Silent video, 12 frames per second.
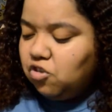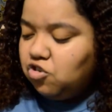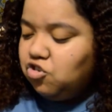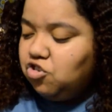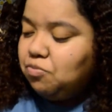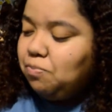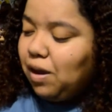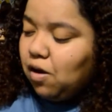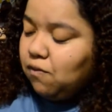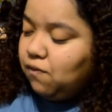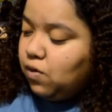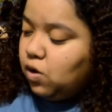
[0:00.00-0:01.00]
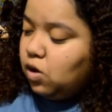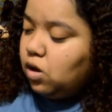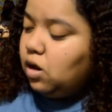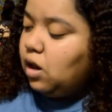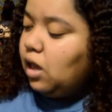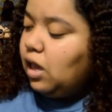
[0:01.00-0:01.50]
She's
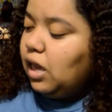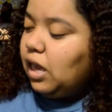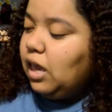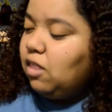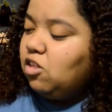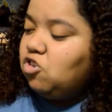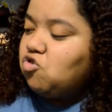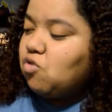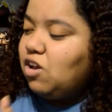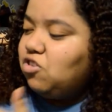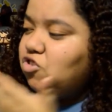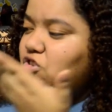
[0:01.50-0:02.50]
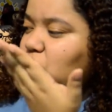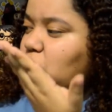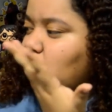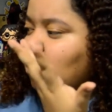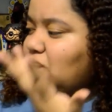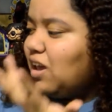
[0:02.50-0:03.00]
barefoot and the dress
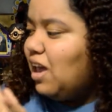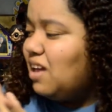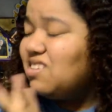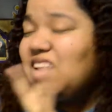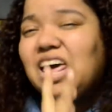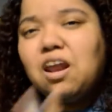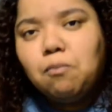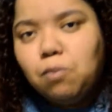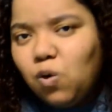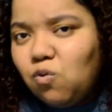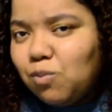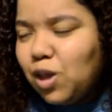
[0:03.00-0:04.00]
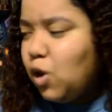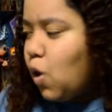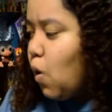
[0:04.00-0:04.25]
looks like it has a lot of movement